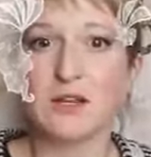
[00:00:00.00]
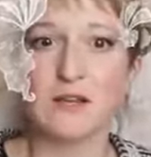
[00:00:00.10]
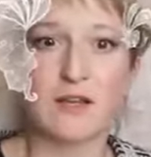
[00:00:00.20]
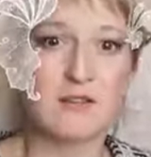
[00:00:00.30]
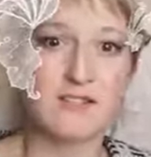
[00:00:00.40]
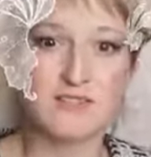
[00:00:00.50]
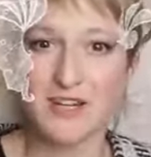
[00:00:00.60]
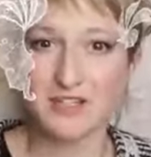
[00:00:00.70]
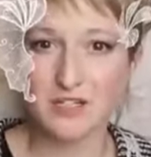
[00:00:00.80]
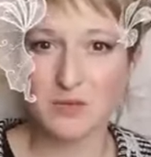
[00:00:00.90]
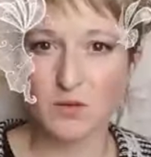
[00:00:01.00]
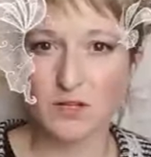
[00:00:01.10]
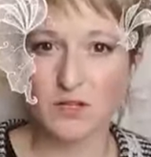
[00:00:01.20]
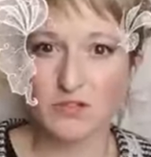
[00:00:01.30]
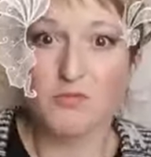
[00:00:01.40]
how different energies
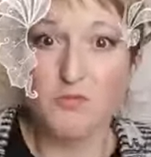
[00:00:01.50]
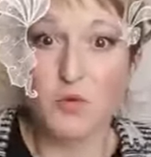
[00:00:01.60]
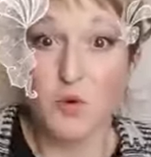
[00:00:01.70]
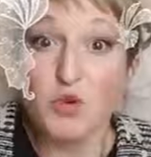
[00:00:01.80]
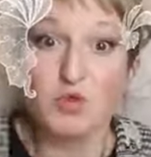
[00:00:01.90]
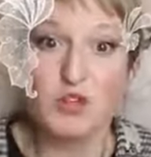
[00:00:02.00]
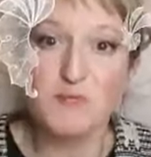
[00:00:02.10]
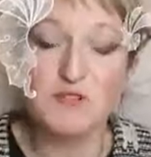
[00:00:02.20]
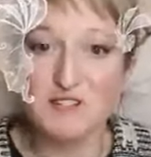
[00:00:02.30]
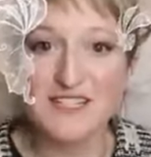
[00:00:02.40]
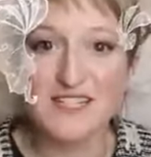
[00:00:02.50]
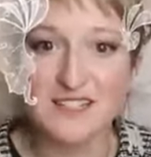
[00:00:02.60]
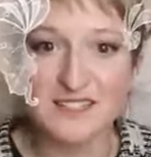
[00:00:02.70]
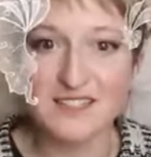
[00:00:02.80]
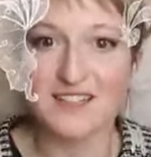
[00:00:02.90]
work, the more you can be
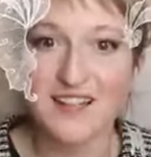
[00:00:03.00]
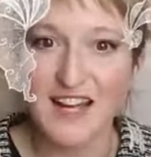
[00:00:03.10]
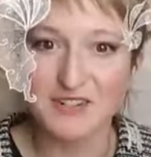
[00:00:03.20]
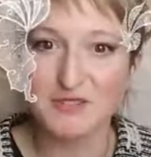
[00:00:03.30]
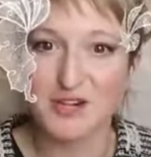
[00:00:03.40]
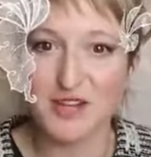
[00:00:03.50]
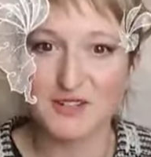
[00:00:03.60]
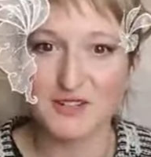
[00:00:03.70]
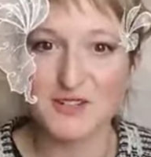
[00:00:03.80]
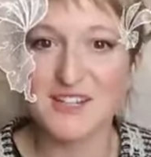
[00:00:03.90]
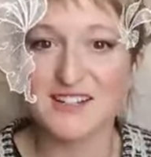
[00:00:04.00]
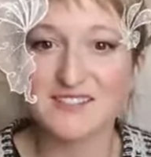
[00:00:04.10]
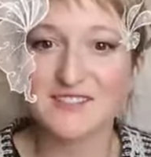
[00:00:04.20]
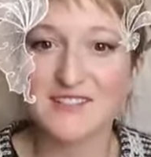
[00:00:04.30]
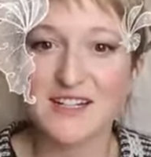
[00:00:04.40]
resilient and rely on
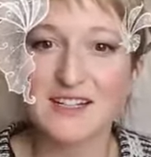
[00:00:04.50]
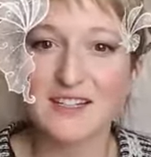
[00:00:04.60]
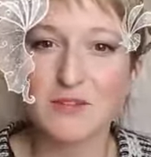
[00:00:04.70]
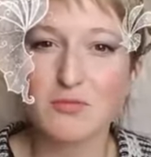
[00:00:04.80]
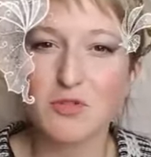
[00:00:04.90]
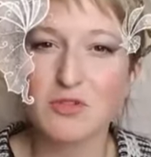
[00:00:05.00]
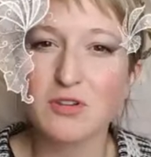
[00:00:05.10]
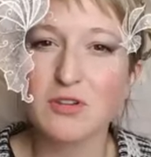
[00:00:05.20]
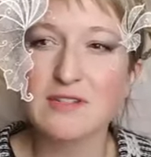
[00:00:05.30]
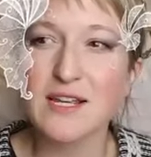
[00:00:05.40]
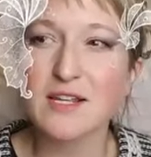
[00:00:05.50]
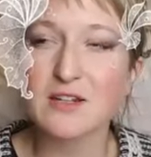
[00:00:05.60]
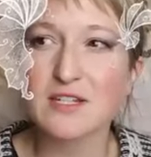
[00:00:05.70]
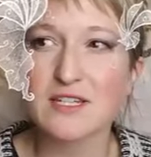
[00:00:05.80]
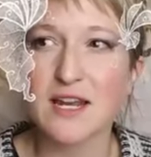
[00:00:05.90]
yourself. And the more, it's like
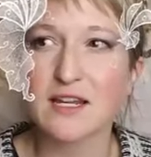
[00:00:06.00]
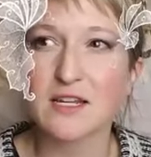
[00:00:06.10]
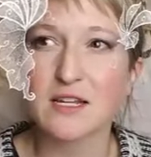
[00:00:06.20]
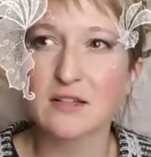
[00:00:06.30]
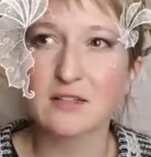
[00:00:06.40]
understanding